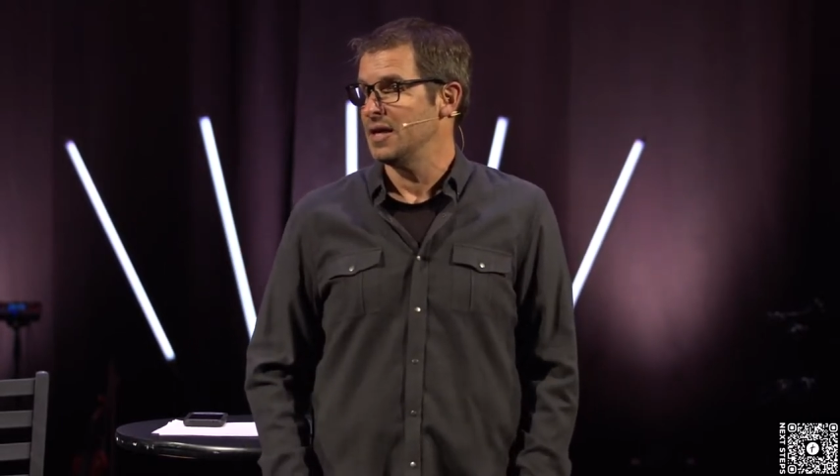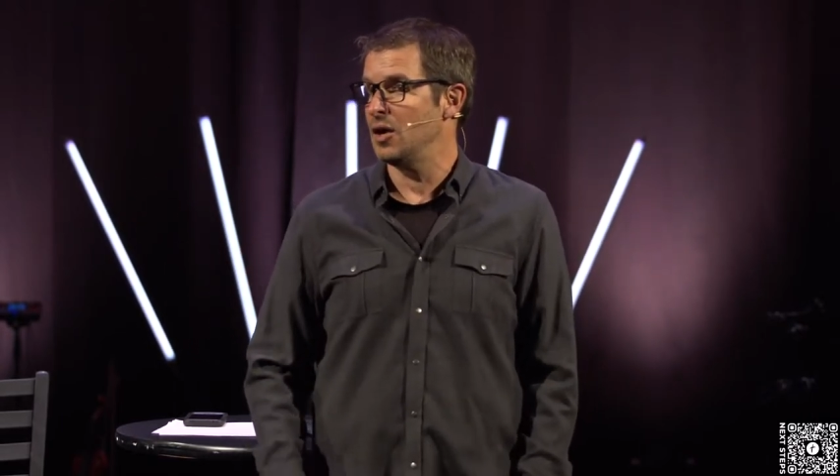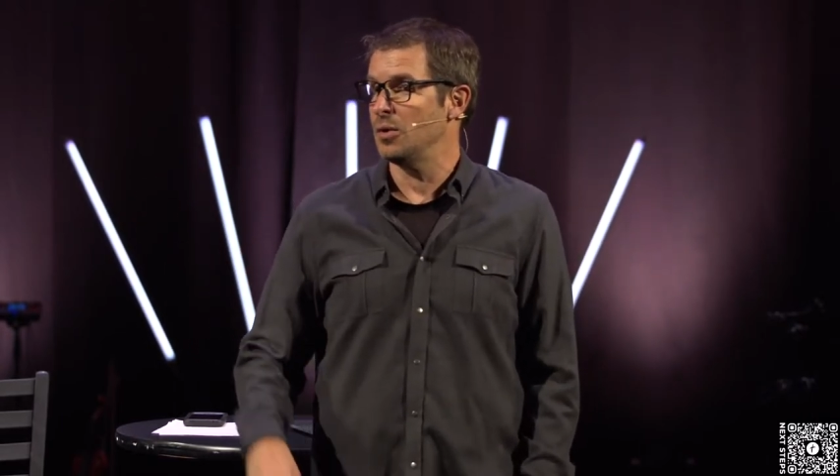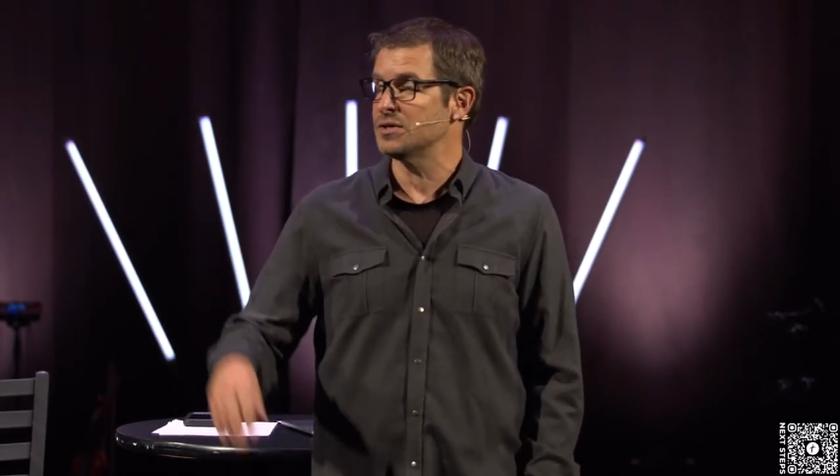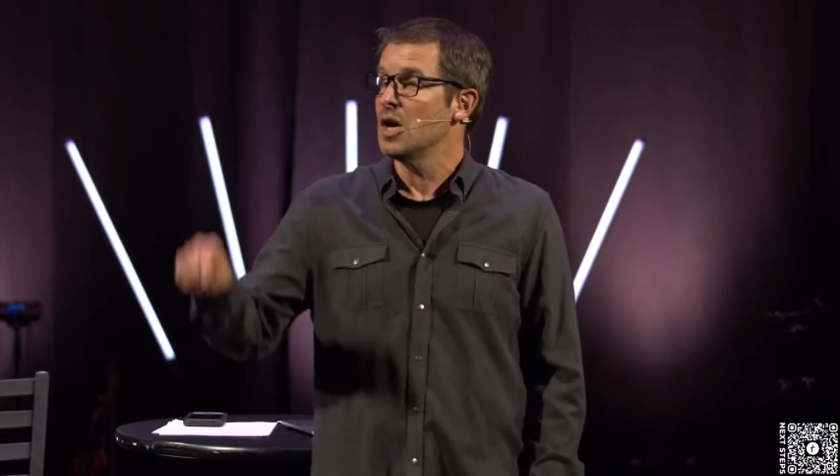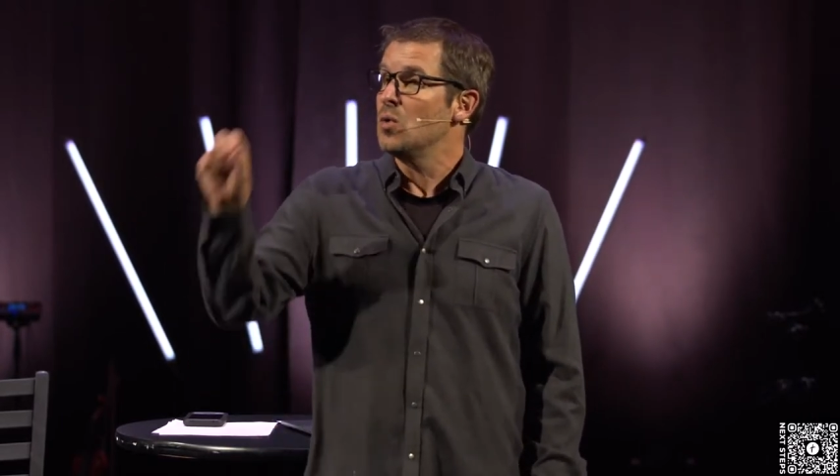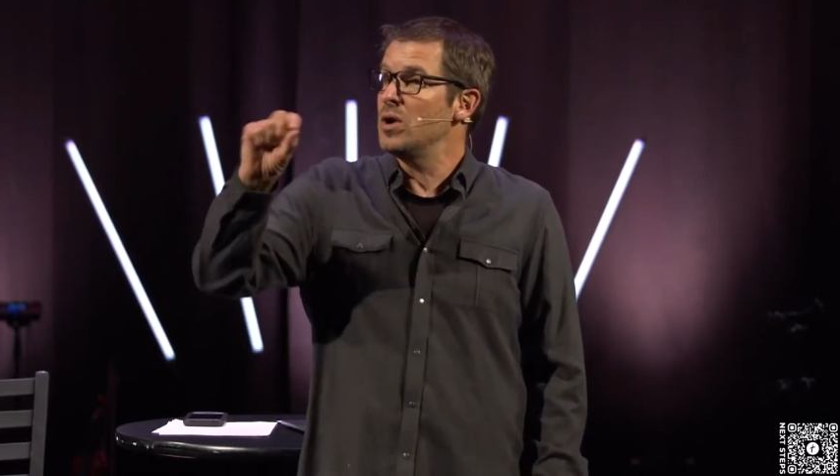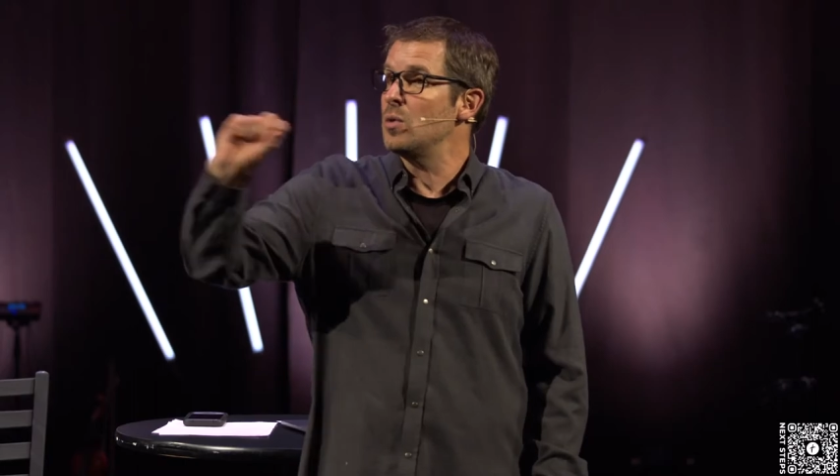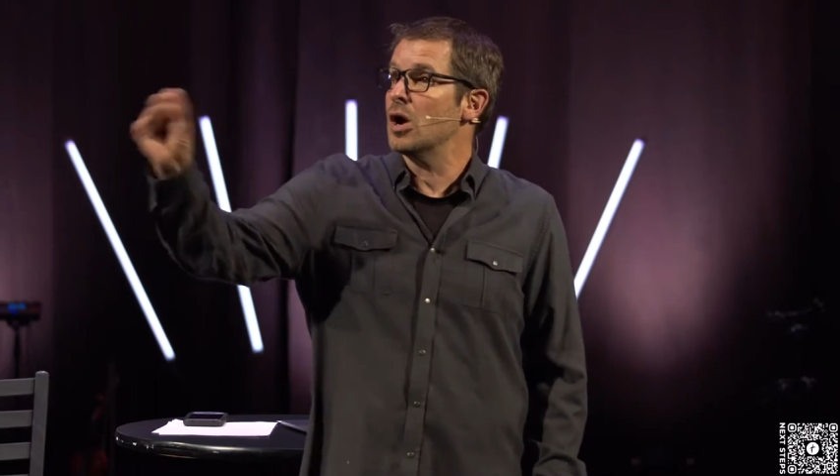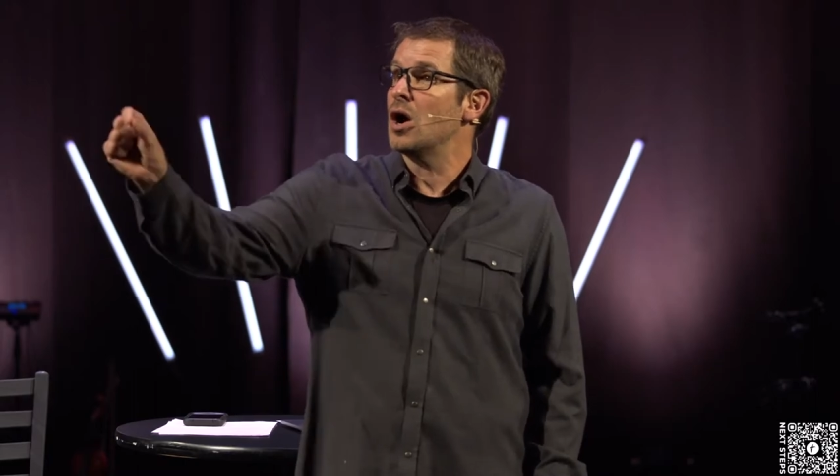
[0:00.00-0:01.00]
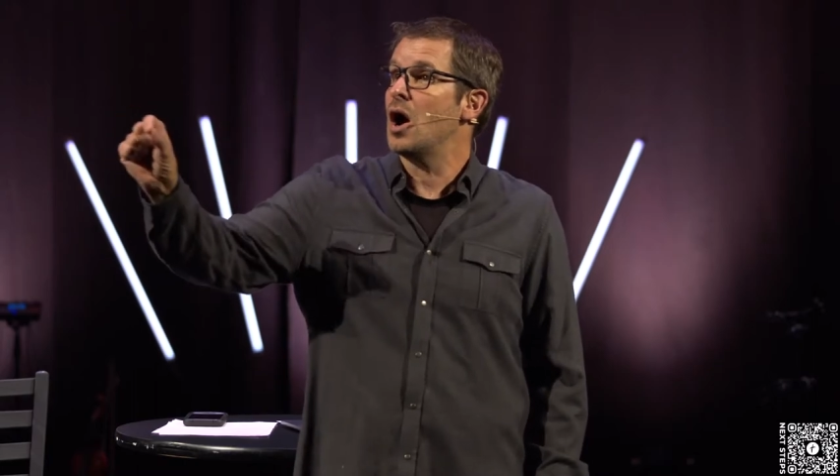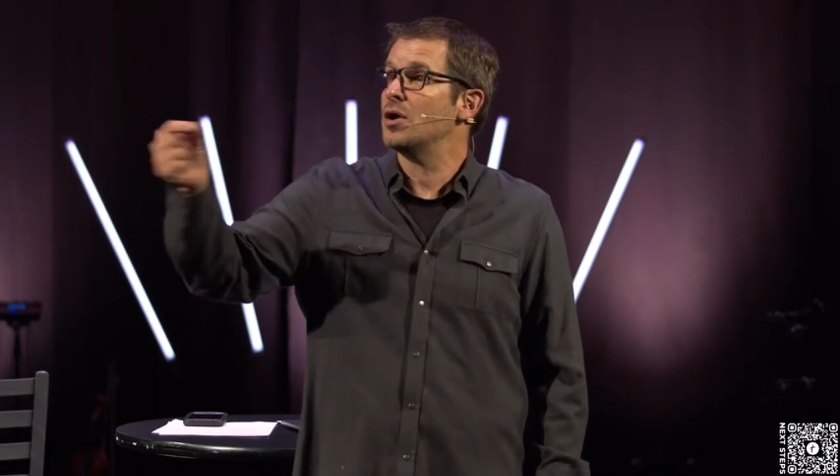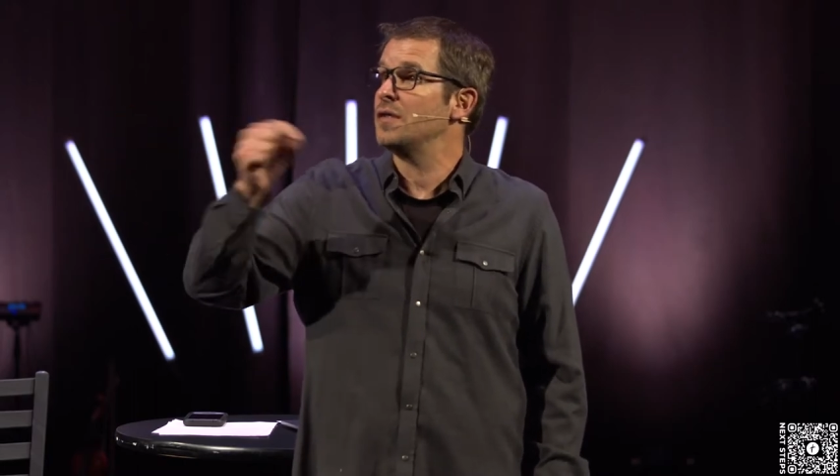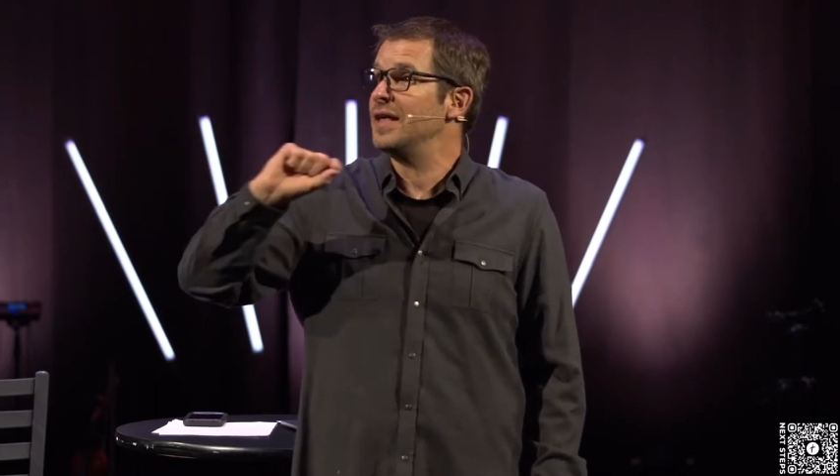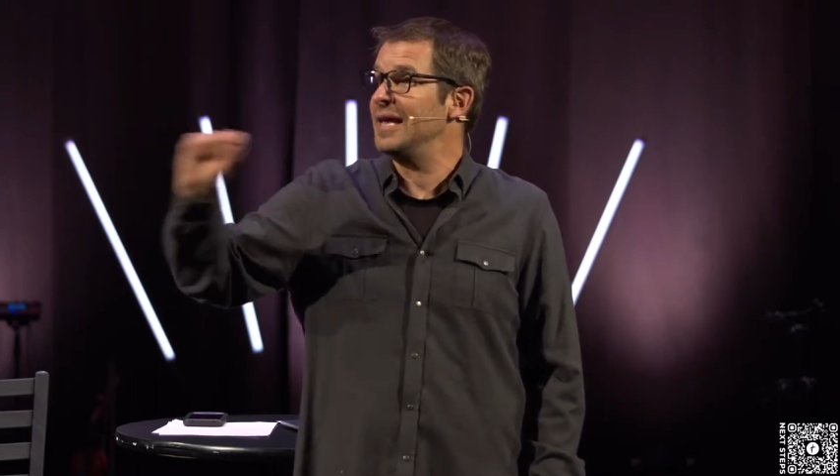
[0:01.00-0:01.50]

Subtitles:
It was, we work harder than